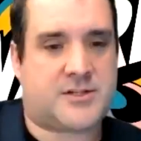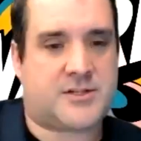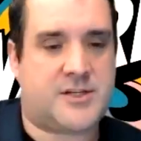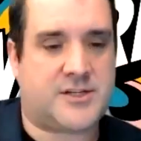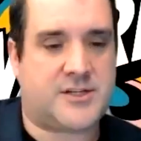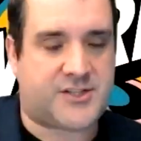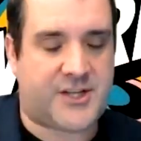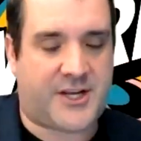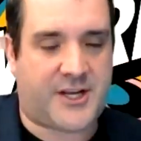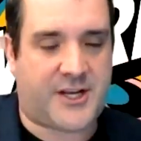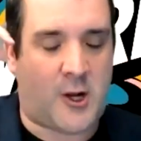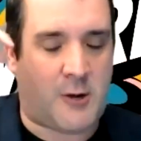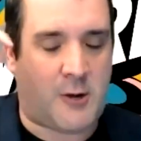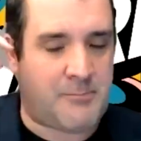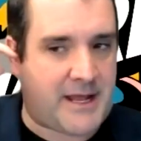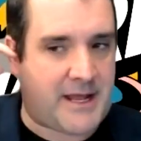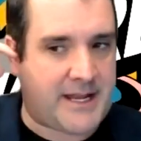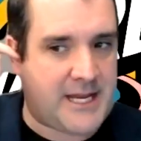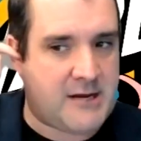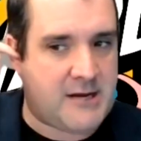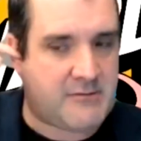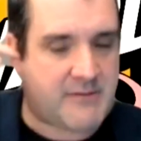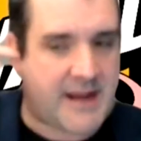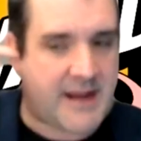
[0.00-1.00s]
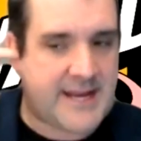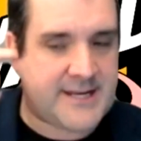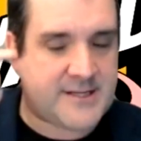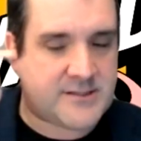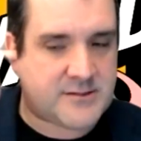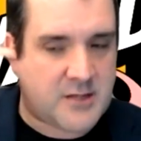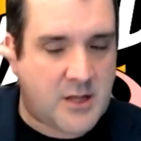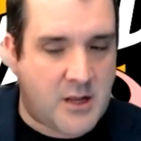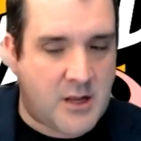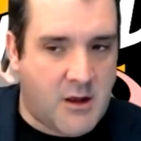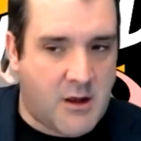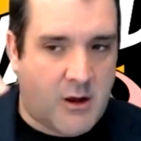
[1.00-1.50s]
just so you know, Ben, he
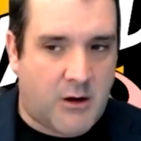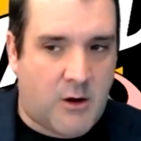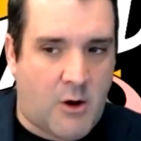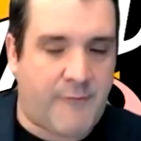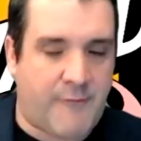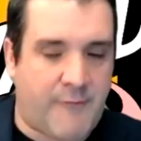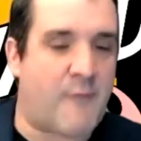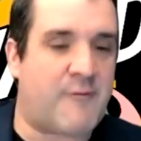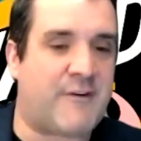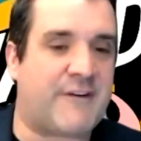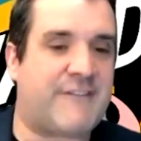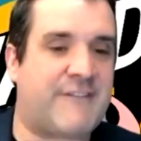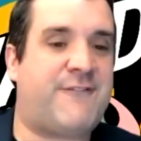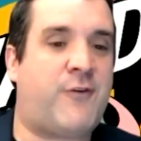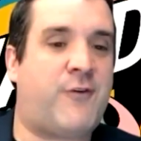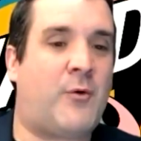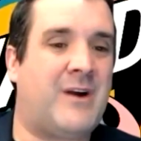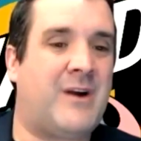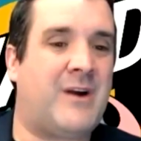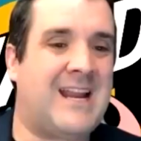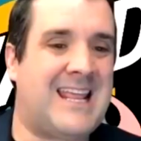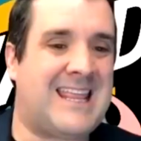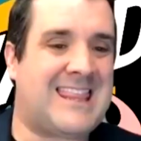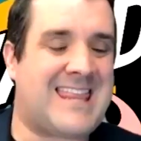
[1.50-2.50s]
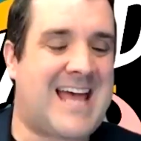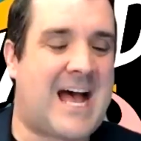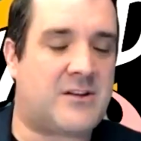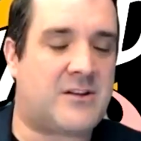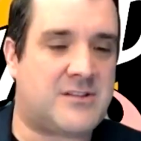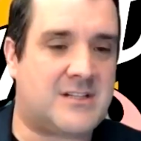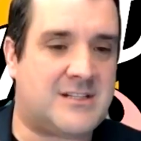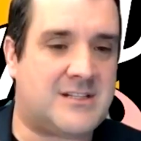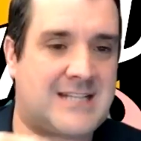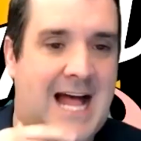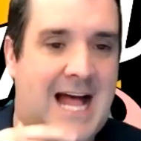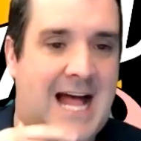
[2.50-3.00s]
raised over
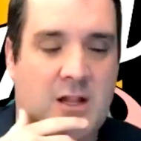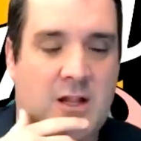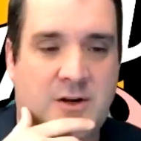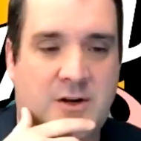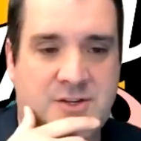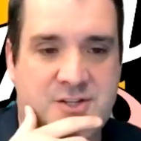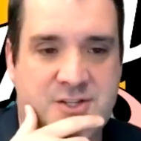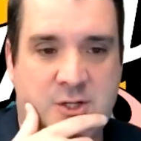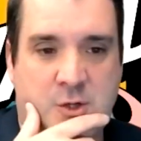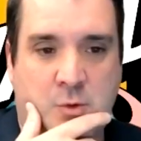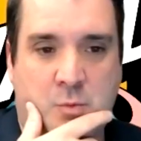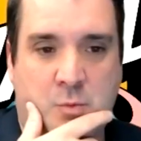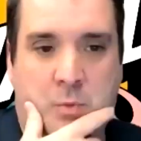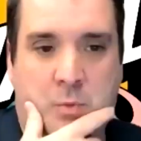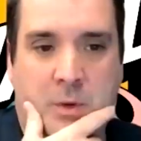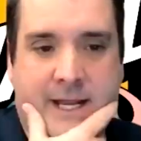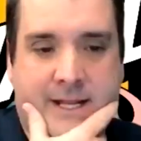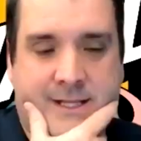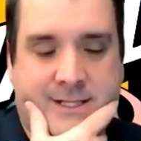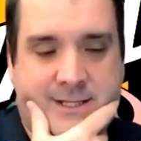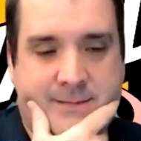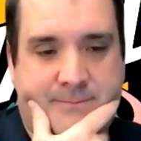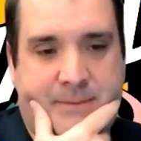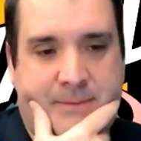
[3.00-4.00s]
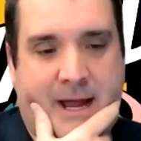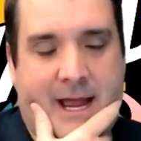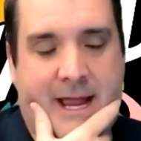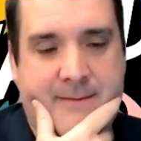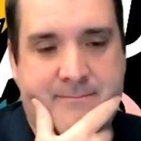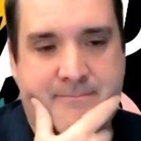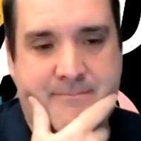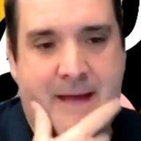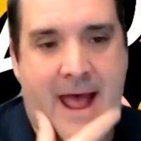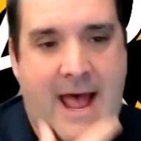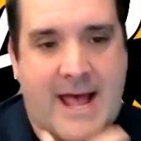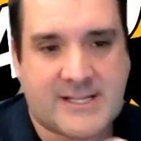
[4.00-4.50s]
$40,000 in a week to buy
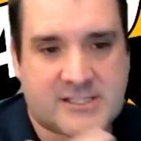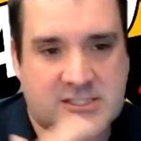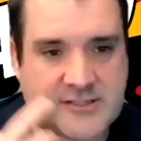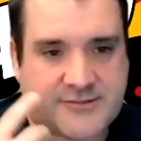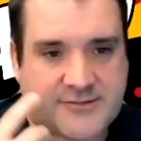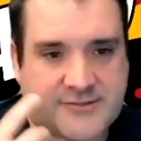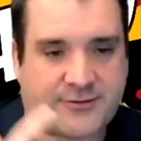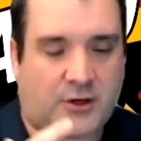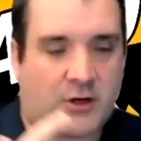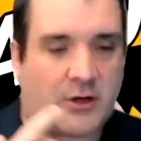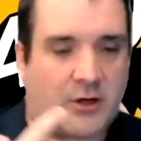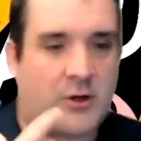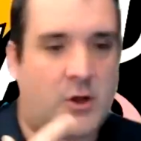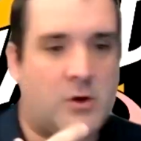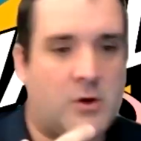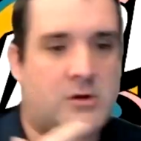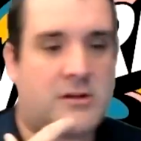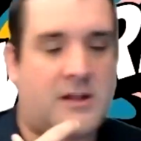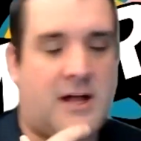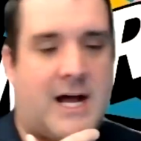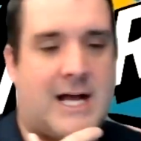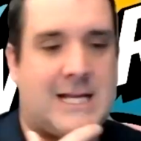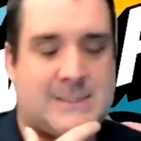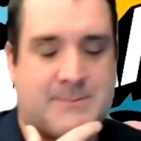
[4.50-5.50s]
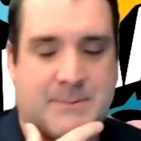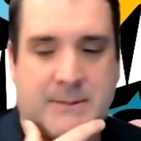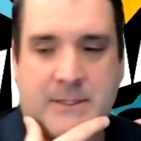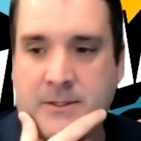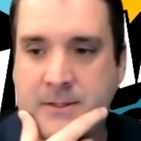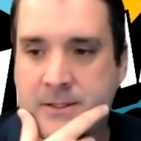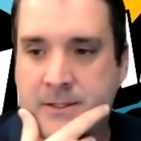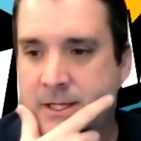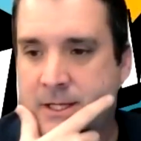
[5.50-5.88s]
masks for a local hospital.